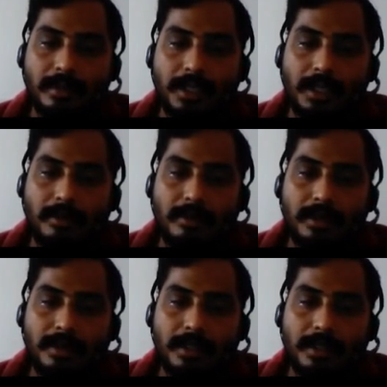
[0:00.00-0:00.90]
take out
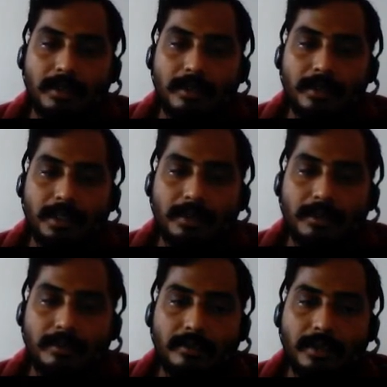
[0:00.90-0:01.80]
this
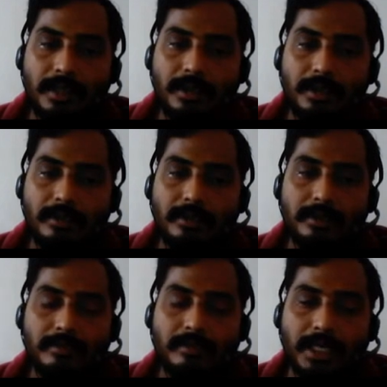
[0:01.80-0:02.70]
negativity, we will
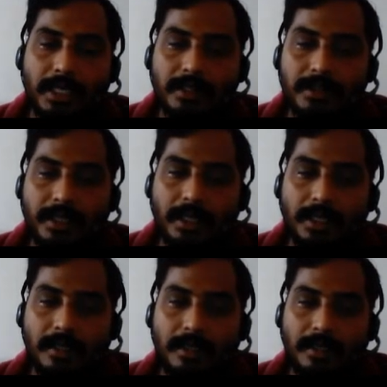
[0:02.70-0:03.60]
introduce minus sign
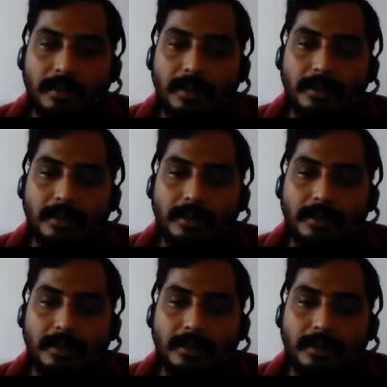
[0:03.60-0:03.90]
here.